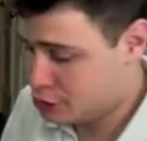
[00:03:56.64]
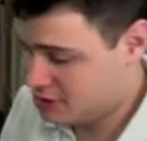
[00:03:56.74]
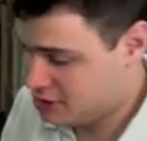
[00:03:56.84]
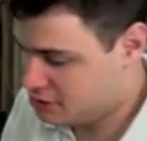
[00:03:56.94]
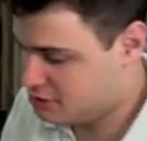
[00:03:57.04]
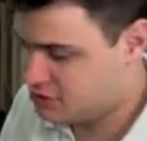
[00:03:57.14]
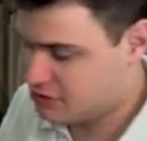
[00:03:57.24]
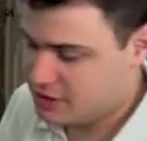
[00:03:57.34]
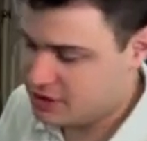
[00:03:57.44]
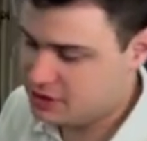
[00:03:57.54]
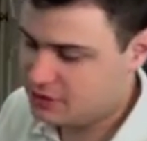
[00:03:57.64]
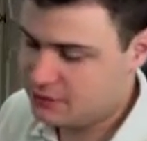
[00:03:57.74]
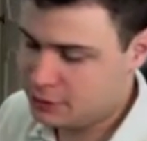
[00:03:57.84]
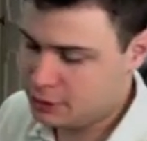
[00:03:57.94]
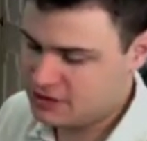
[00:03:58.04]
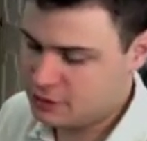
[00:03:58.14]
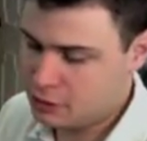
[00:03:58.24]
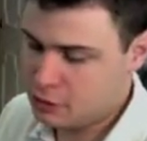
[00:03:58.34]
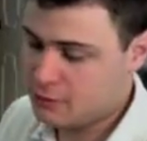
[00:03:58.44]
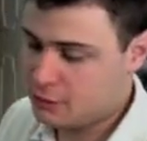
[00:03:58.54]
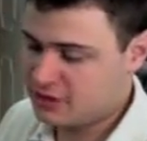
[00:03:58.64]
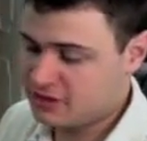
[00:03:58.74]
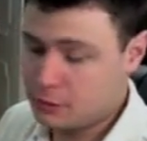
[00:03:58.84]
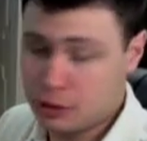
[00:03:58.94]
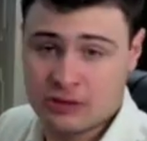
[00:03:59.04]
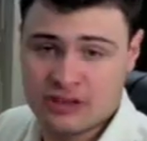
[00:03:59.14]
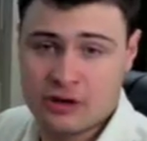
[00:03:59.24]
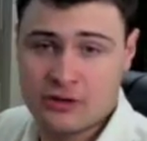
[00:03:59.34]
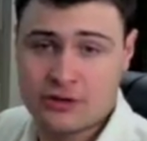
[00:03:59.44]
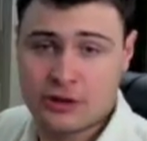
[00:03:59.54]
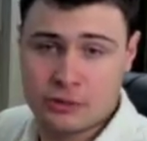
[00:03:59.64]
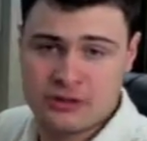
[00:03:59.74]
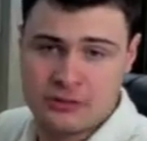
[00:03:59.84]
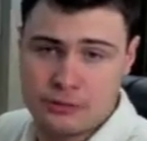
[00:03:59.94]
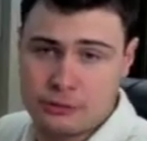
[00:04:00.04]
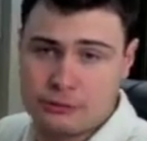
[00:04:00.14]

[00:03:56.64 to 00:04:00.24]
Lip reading: You stretch the fleece over the mold and over the wooden